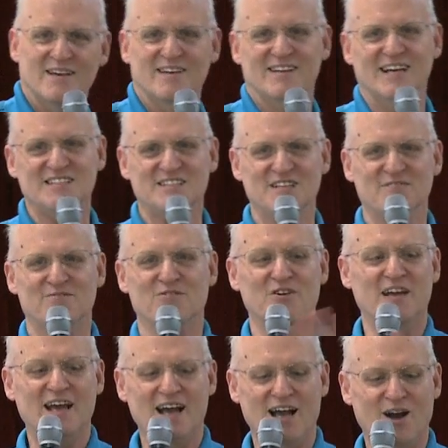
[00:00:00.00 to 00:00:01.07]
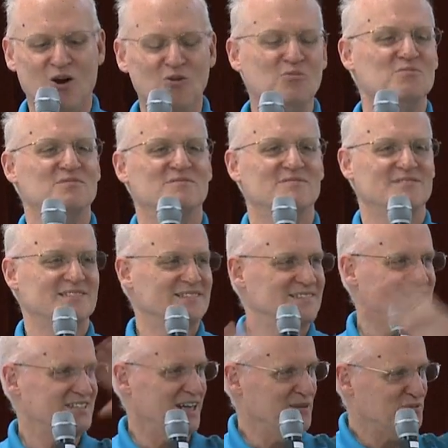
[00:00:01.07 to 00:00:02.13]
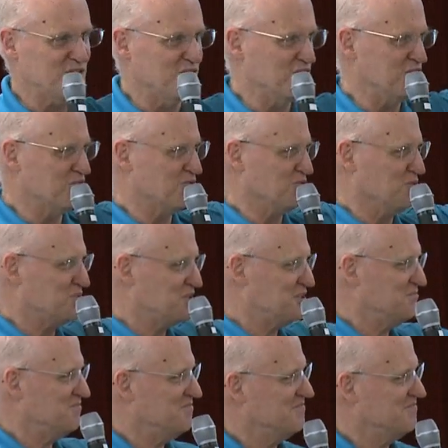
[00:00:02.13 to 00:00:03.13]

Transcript: That's it for now. Time to go to your groups.